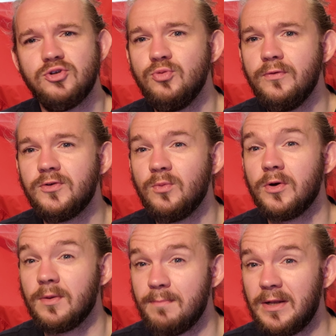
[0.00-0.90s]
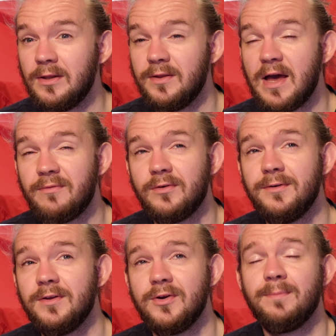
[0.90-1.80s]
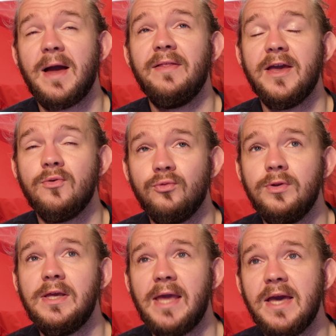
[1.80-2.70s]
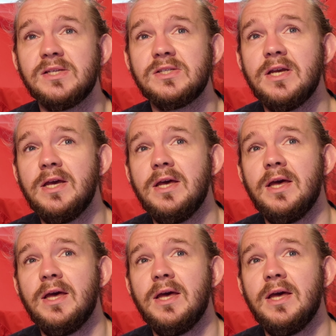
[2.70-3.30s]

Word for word: as you move toward the middle of that front third of your palate, it really gets